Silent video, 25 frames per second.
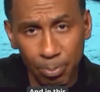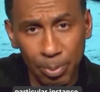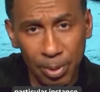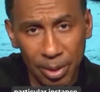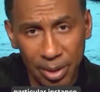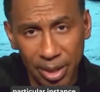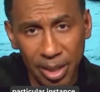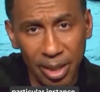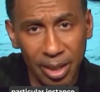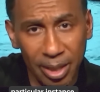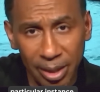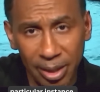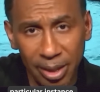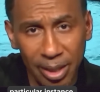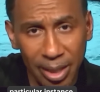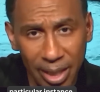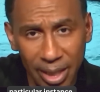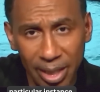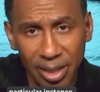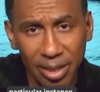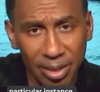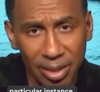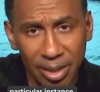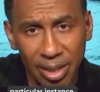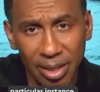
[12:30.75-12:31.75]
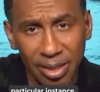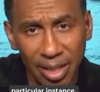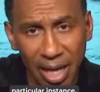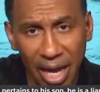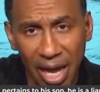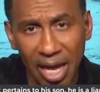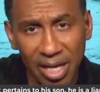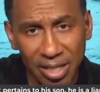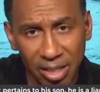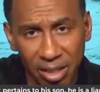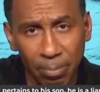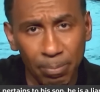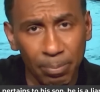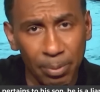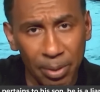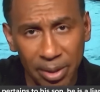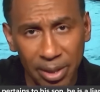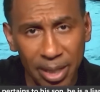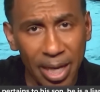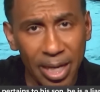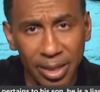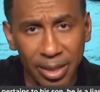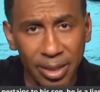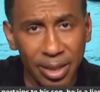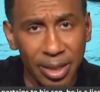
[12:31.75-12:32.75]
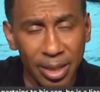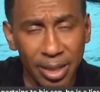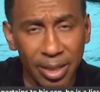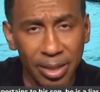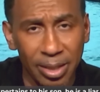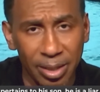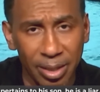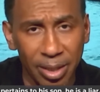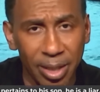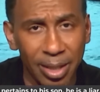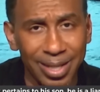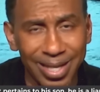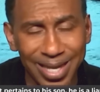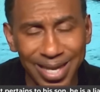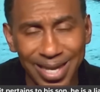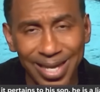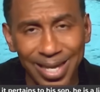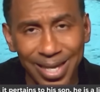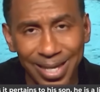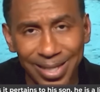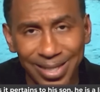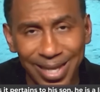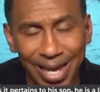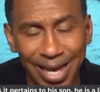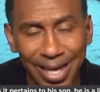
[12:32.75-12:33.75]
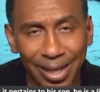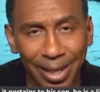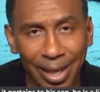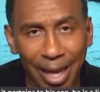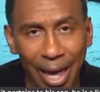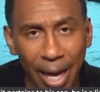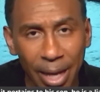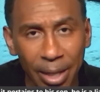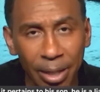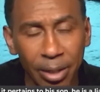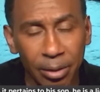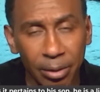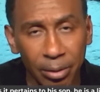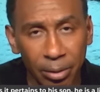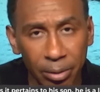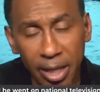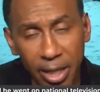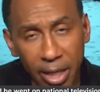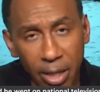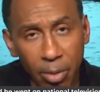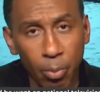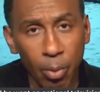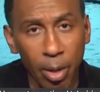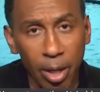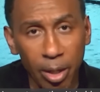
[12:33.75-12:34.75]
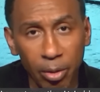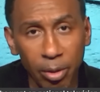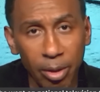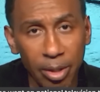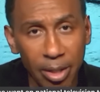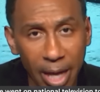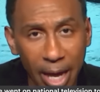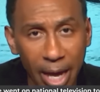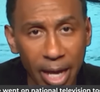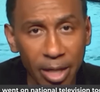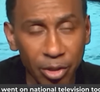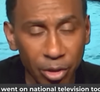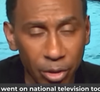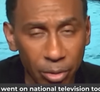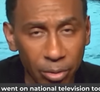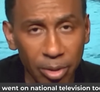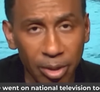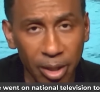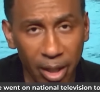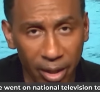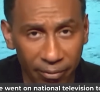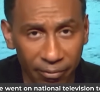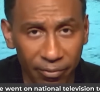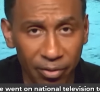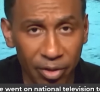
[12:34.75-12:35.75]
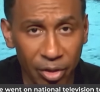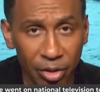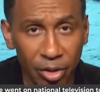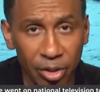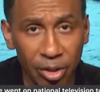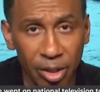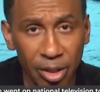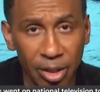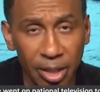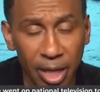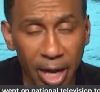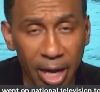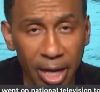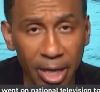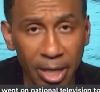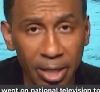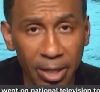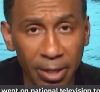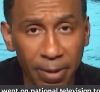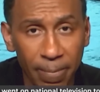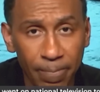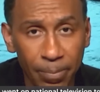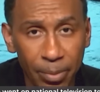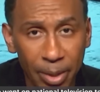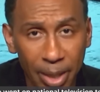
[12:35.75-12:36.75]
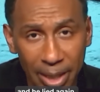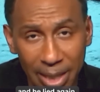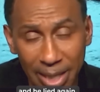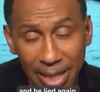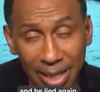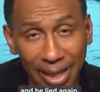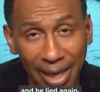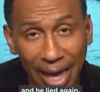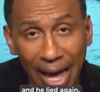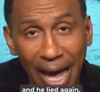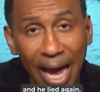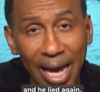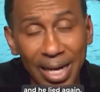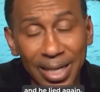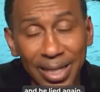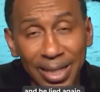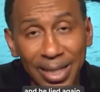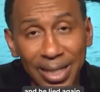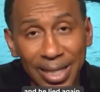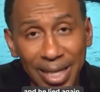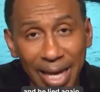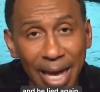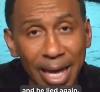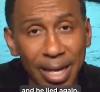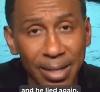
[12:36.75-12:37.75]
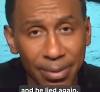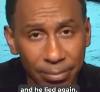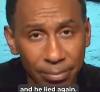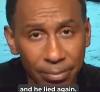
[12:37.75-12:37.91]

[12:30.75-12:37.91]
particular instance, as it pertains to his son, he is a liar. And he went on national television today and he lied again.